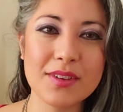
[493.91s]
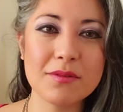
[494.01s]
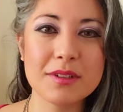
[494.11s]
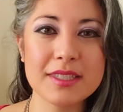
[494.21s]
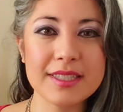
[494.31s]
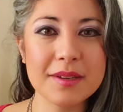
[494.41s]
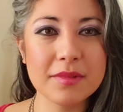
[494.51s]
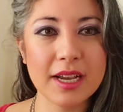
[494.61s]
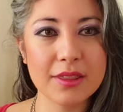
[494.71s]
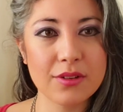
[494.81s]
It will seem
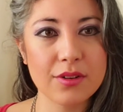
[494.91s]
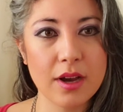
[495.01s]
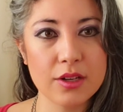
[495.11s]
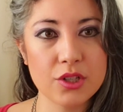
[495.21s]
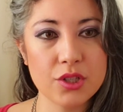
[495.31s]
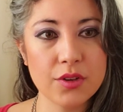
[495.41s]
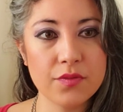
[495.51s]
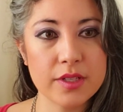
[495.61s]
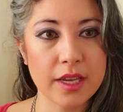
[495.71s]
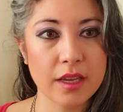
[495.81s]
like they're not
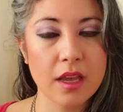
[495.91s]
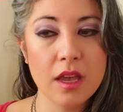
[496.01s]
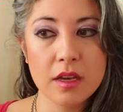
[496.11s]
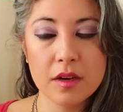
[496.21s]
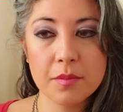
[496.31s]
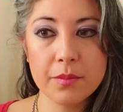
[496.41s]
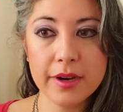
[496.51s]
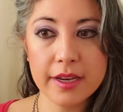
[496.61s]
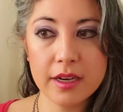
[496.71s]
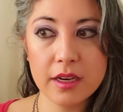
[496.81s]
shifting,
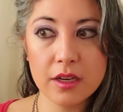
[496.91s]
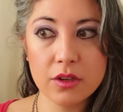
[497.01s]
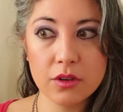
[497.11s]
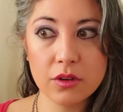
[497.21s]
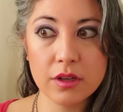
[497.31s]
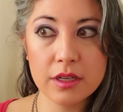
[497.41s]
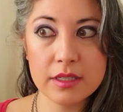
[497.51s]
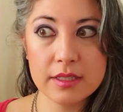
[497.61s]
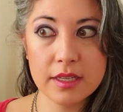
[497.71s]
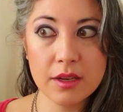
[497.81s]
but you're going to
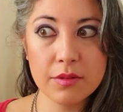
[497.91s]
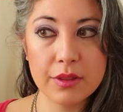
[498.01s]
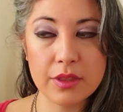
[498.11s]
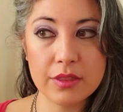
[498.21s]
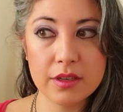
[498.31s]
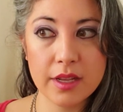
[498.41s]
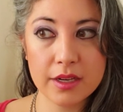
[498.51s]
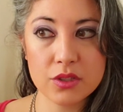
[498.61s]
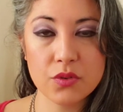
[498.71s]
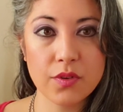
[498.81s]
see within the
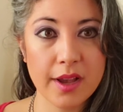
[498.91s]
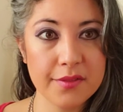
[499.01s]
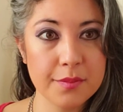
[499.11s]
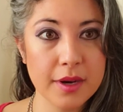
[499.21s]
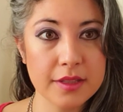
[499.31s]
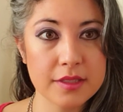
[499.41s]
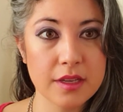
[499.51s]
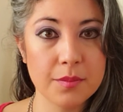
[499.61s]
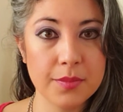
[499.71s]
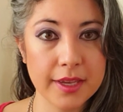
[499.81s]
next 5 months
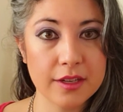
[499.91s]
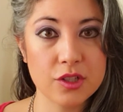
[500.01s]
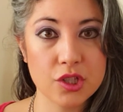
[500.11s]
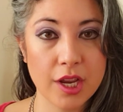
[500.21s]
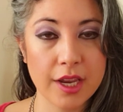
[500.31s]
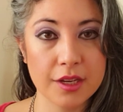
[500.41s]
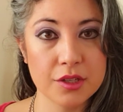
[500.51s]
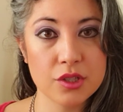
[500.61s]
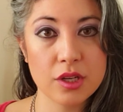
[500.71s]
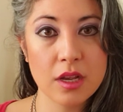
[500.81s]
a big
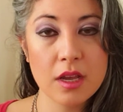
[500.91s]
change.